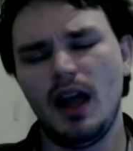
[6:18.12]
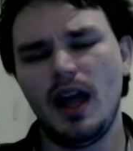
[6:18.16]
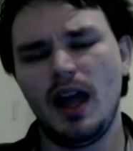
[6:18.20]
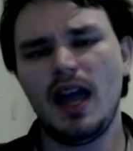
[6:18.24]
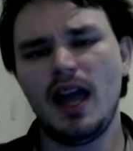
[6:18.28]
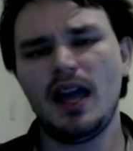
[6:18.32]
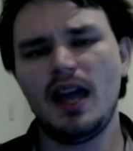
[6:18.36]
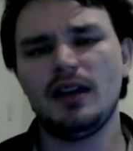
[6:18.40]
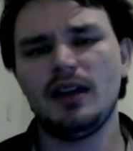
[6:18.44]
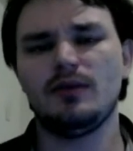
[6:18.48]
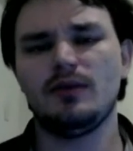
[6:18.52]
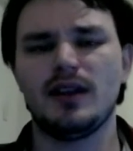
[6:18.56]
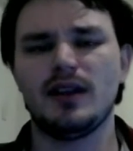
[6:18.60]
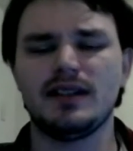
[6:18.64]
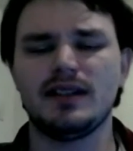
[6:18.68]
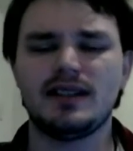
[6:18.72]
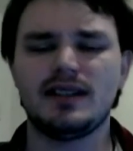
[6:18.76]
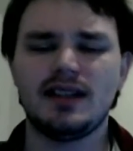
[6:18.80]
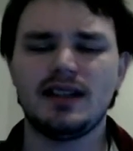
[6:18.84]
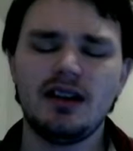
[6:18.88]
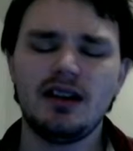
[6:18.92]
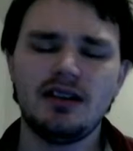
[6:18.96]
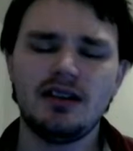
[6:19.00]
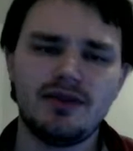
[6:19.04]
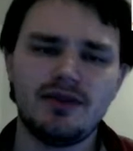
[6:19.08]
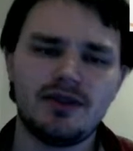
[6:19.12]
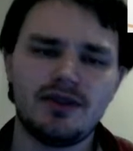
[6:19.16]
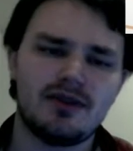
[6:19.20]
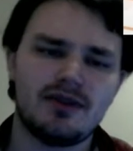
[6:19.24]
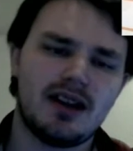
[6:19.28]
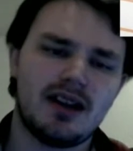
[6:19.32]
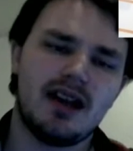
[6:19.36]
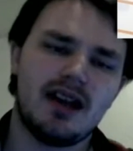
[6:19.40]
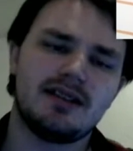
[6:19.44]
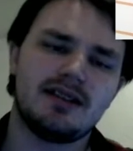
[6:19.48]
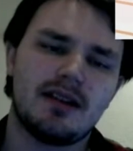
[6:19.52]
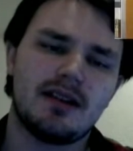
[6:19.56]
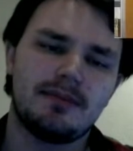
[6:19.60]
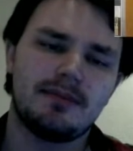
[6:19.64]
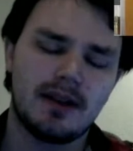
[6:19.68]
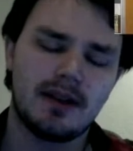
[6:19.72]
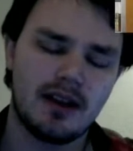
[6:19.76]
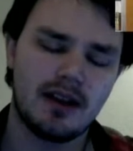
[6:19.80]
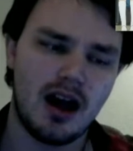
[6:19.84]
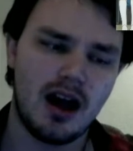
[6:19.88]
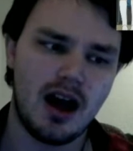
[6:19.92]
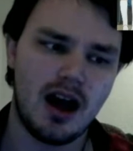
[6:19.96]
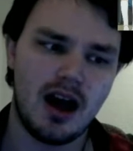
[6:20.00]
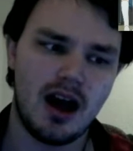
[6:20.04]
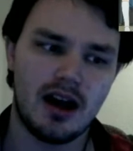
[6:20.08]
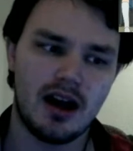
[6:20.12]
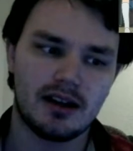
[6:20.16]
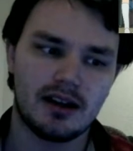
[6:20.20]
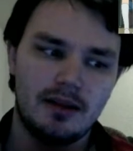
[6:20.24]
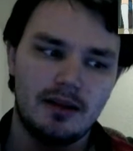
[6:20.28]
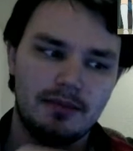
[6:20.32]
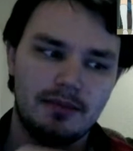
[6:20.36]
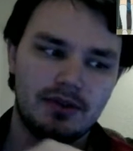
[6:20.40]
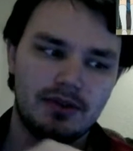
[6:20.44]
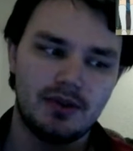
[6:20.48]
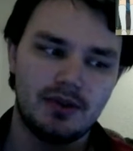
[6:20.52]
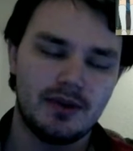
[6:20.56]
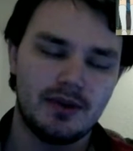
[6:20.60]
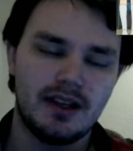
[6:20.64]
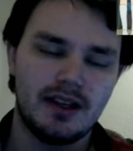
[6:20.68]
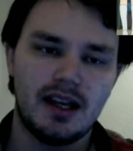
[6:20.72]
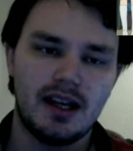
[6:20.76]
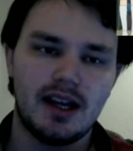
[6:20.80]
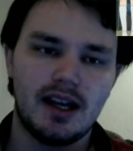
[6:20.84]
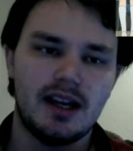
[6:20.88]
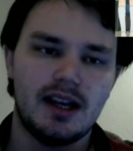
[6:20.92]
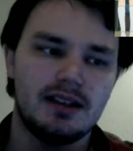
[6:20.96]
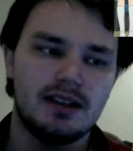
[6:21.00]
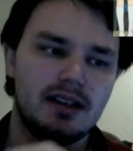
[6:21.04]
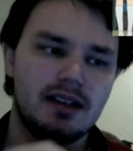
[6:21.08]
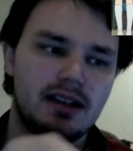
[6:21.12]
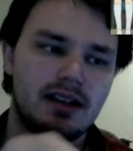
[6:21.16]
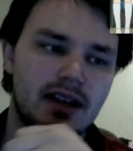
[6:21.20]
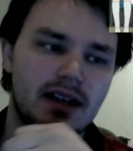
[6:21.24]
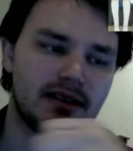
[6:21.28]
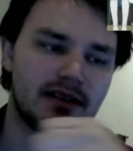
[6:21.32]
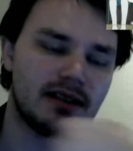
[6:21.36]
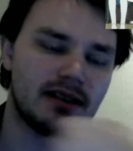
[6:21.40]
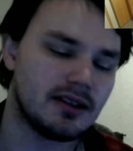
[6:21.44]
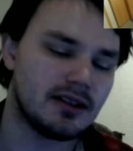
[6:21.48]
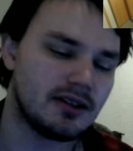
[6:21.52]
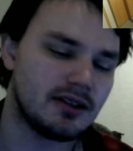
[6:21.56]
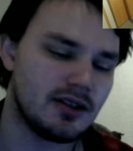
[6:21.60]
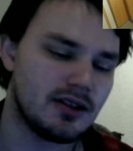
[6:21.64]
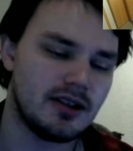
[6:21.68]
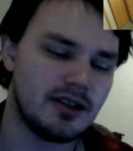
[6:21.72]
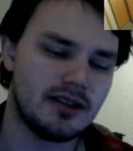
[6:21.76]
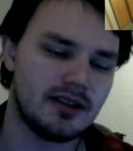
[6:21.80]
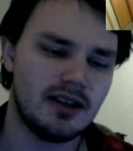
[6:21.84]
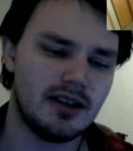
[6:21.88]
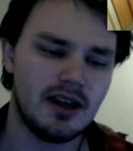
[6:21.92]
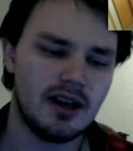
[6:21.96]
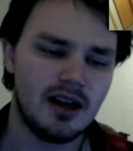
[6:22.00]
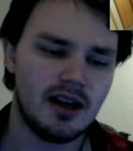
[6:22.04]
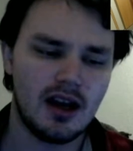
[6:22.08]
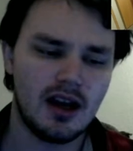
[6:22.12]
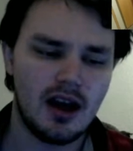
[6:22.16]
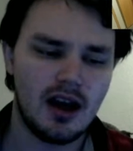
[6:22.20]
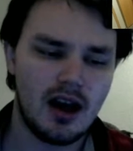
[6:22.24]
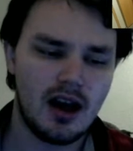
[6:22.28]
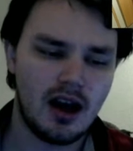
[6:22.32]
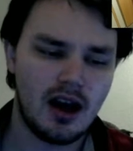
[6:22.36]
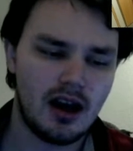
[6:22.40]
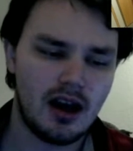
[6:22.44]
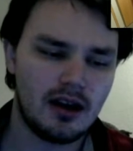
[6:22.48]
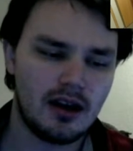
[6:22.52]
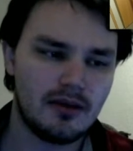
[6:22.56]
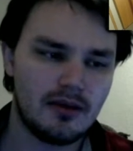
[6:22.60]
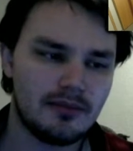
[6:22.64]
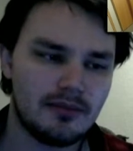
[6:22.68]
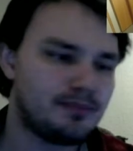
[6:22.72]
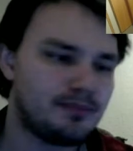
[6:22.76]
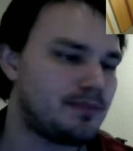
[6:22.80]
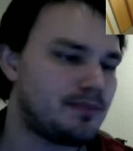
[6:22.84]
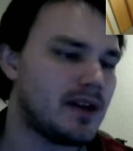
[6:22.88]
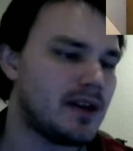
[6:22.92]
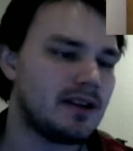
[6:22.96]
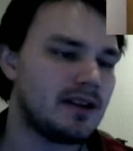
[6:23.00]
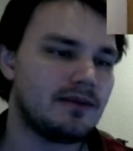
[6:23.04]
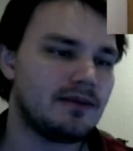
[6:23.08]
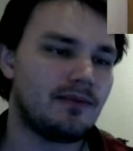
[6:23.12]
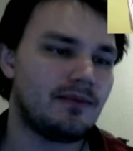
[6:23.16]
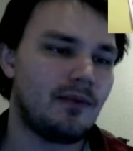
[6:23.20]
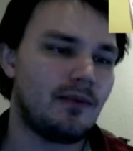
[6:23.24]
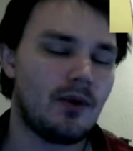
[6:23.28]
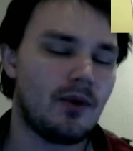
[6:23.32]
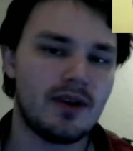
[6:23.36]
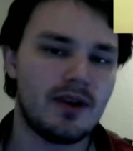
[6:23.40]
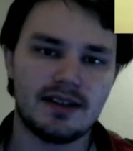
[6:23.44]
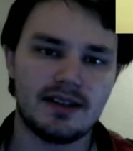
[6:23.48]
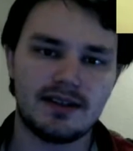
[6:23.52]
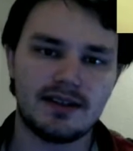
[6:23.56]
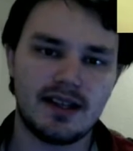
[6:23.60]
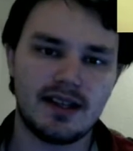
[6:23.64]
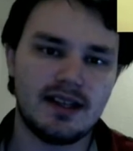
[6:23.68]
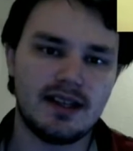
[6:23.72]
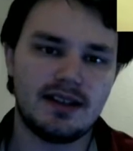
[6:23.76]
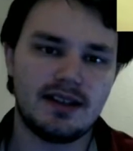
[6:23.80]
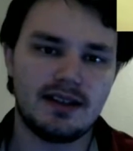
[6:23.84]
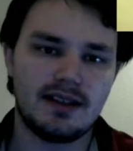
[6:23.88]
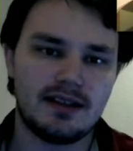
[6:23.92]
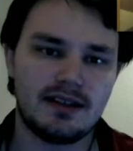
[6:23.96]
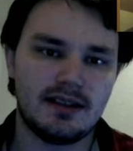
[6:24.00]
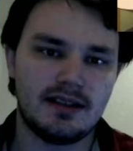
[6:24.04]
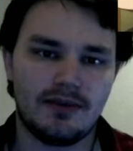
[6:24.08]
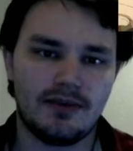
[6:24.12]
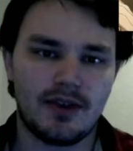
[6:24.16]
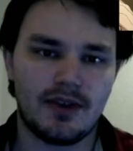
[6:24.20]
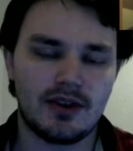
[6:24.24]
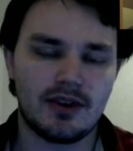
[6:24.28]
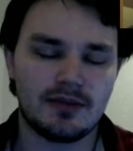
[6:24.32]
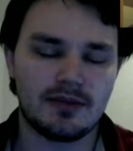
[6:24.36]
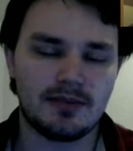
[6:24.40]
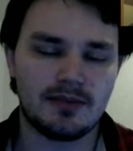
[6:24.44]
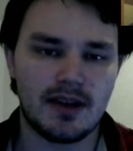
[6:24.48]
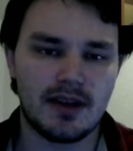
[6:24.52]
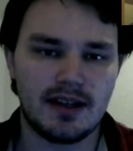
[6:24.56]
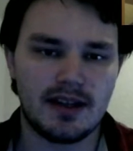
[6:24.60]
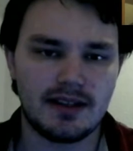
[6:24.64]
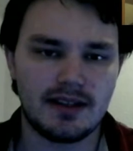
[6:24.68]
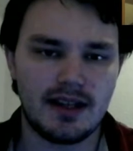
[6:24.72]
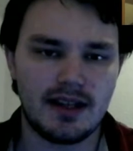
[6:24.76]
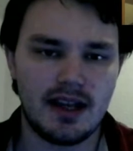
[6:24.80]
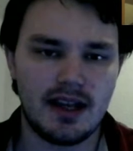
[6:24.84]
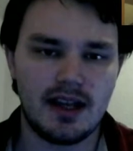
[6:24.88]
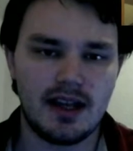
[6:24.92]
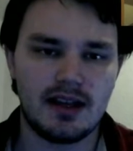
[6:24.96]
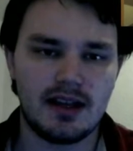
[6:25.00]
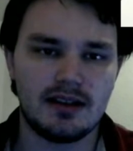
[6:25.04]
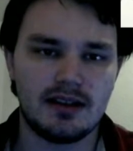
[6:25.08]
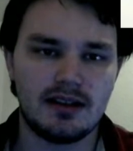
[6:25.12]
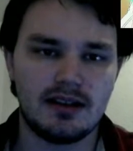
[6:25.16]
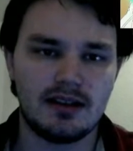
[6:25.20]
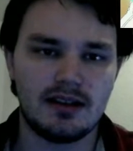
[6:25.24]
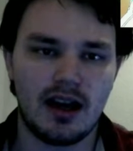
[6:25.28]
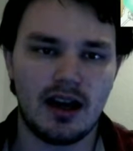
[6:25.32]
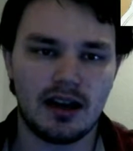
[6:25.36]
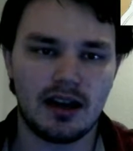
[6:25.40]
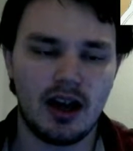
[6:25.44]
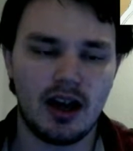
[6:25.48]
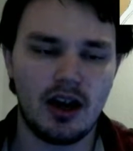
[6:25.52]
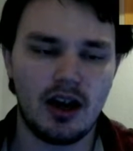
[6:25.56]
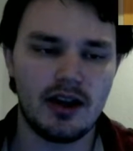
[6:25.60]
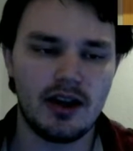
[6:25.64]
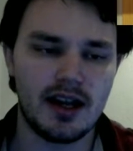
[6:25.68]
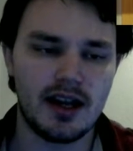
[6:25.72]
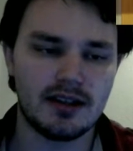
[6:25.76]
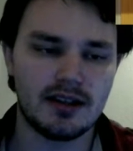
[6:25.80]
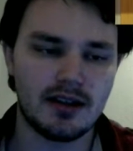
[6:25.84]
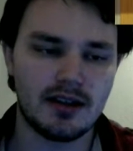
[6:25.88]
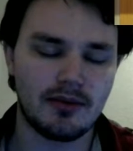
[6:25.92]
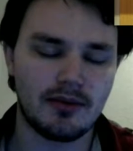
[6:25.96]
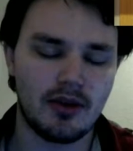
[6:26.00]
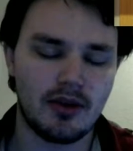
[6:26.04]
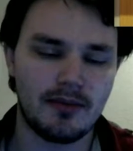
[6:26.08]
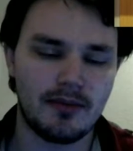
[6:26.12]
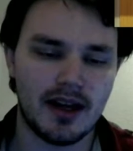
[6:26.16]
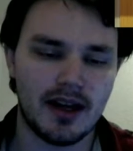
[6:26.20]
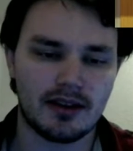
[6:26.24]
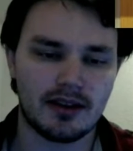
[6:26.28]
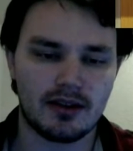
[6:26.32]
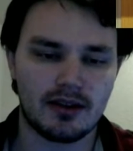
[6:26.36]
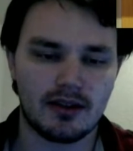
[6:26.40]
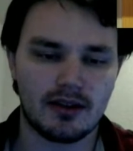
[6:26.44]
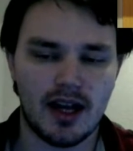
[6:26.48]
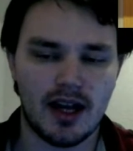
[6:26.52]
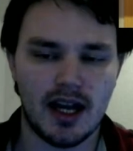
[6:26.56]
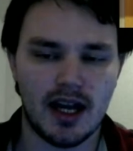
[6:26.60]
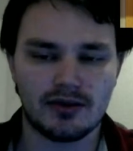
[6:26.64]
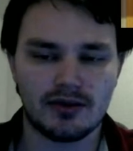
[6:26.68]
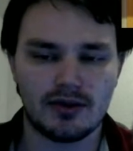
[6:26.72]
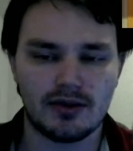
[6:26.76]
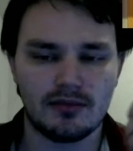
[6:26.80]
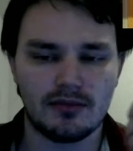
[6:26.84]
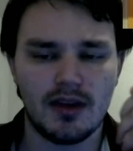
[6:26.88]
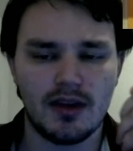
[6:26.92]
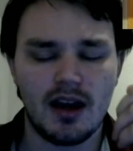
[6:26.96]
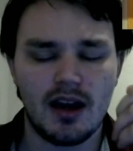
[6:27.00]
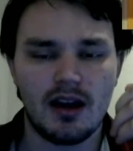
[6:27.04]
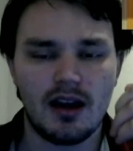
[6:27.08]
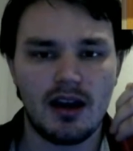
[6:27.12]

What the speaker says: Anyways, the interview ends up coming to an end. He gets a good bit for his thesis in the first place, and Hikari ends up going back to the classroom.